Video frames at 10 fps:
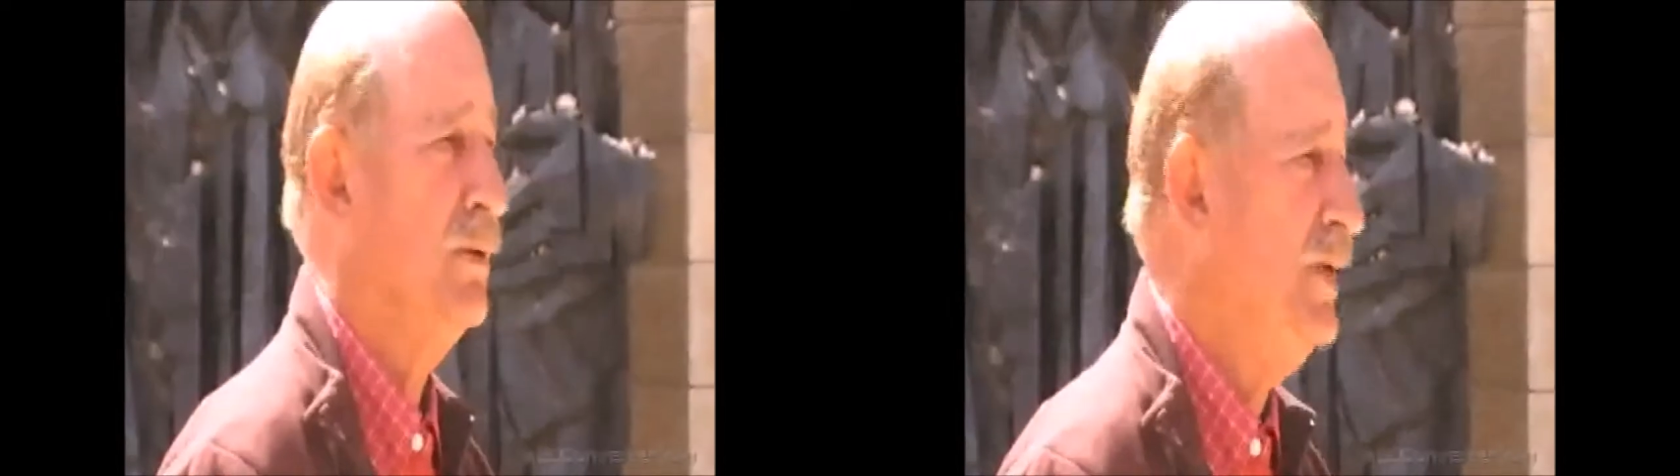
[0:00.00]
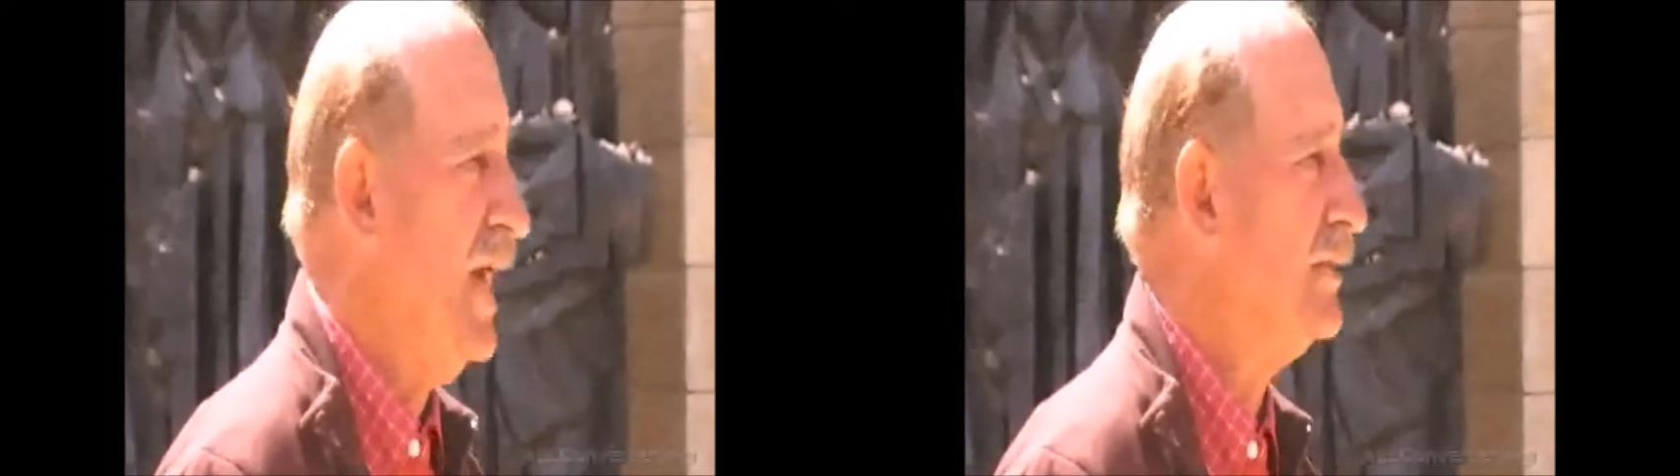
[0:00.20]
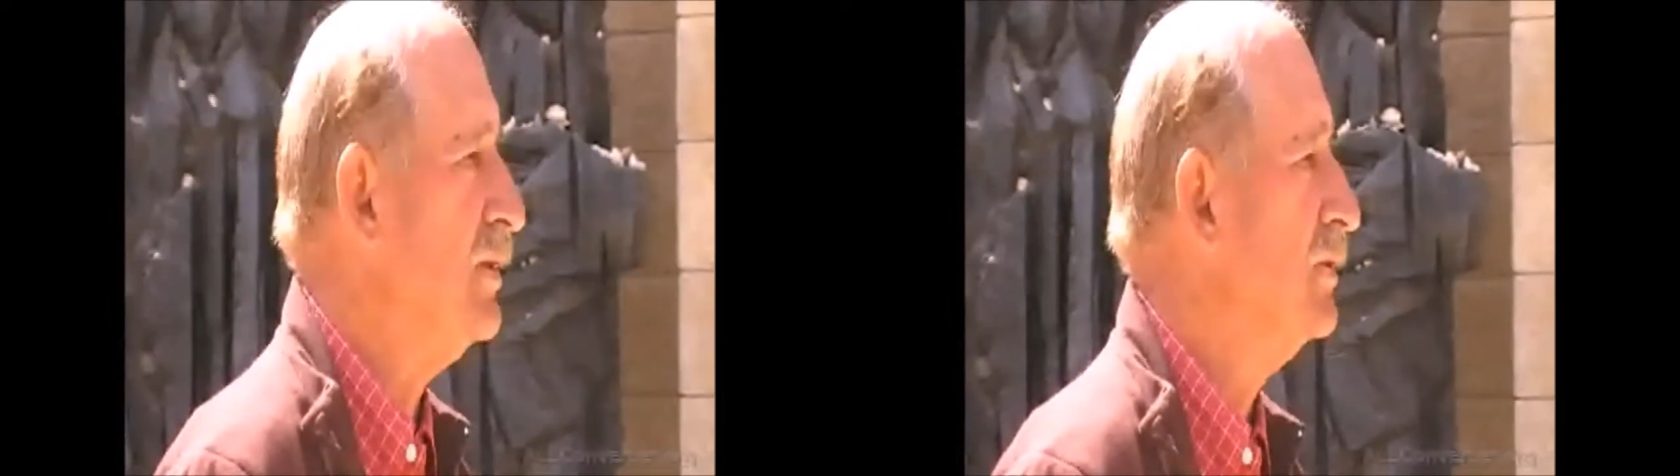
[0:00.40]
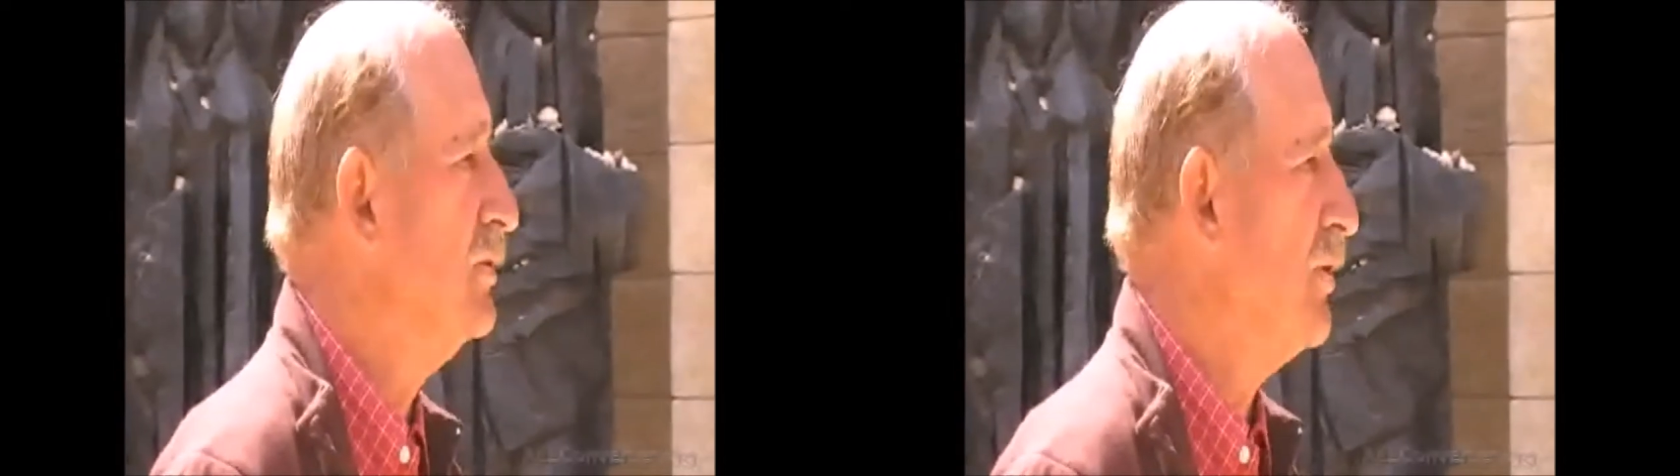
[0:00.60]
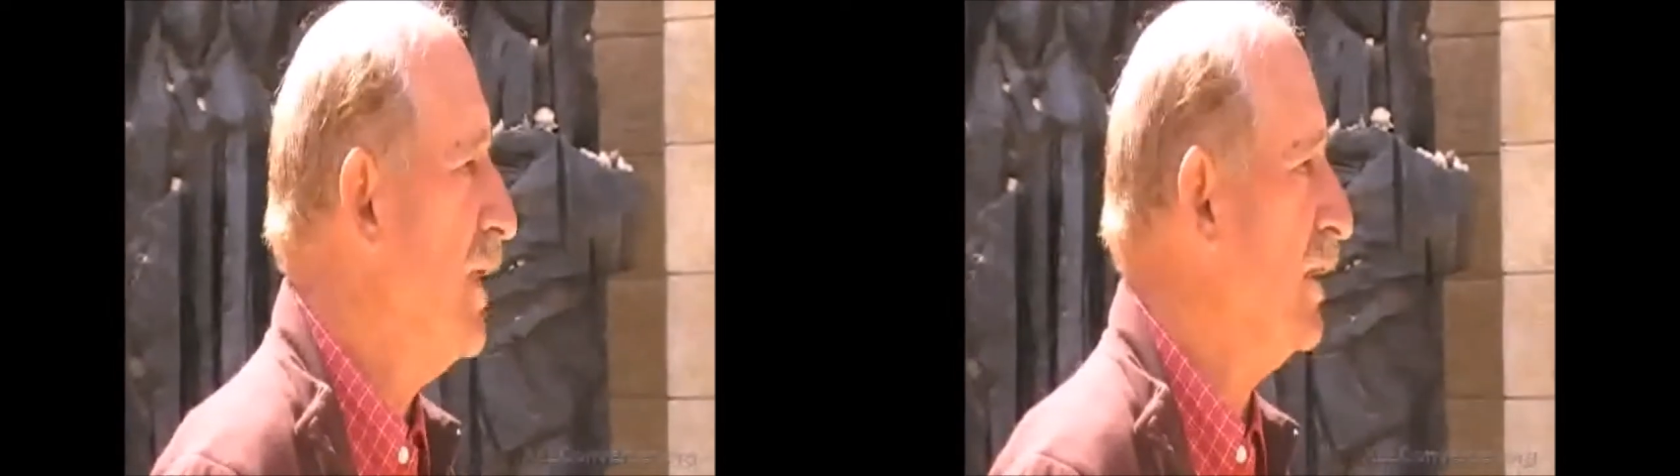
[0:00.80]
not
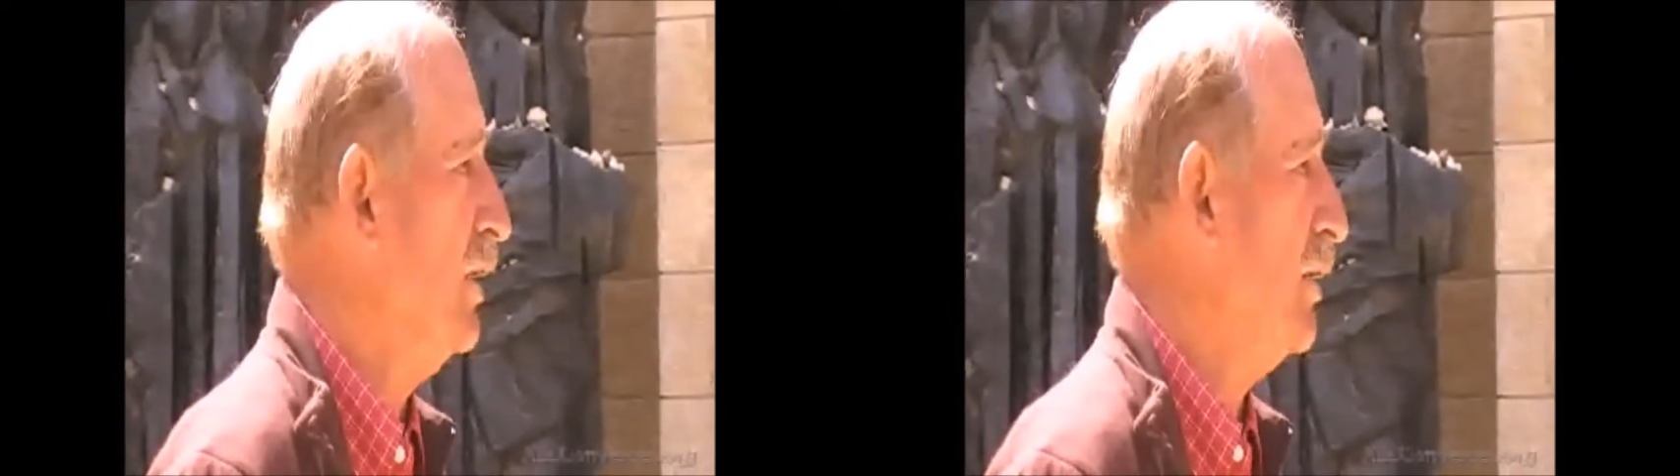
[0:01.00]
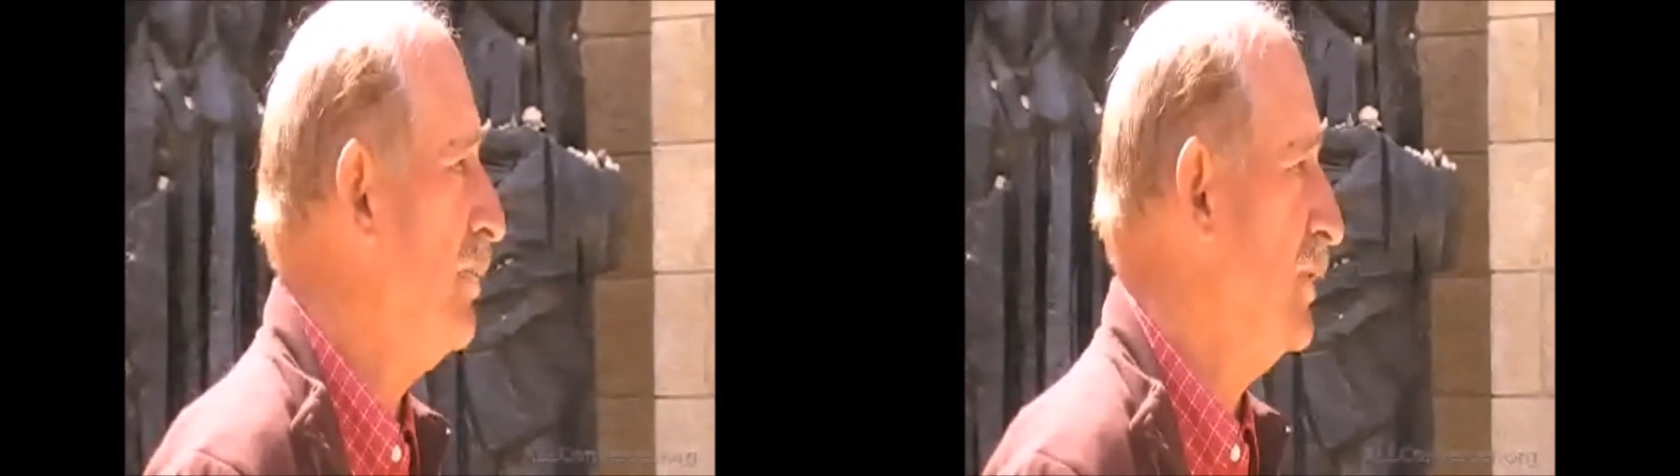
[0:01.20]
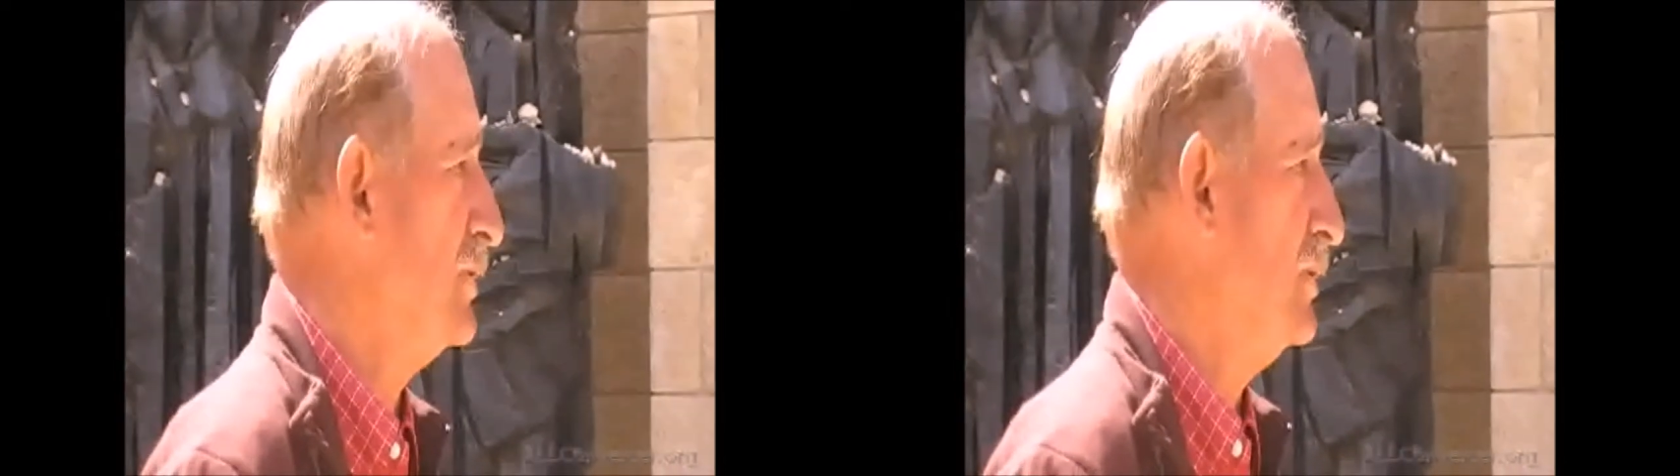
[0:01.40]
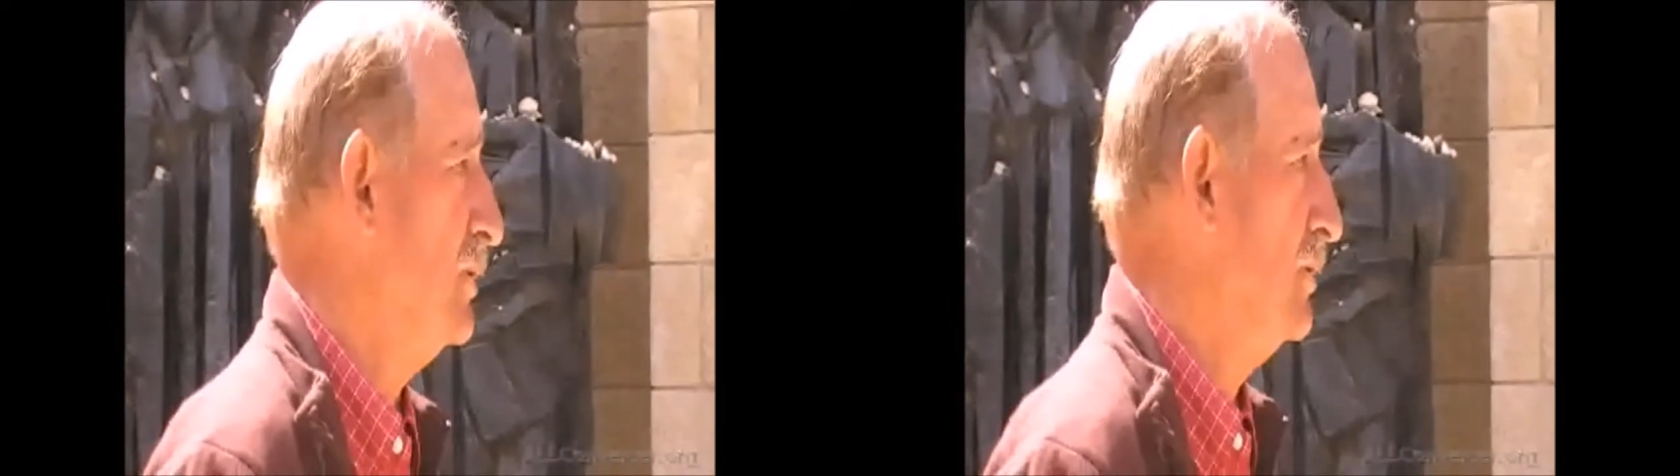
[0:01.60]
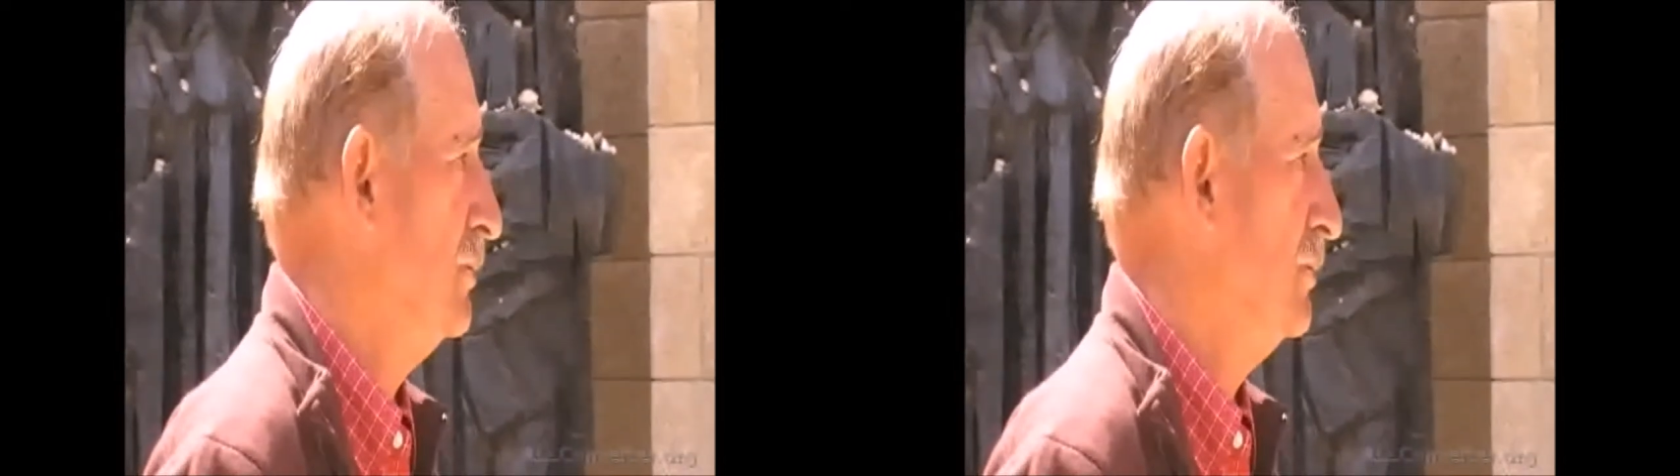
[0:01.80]
the regular person.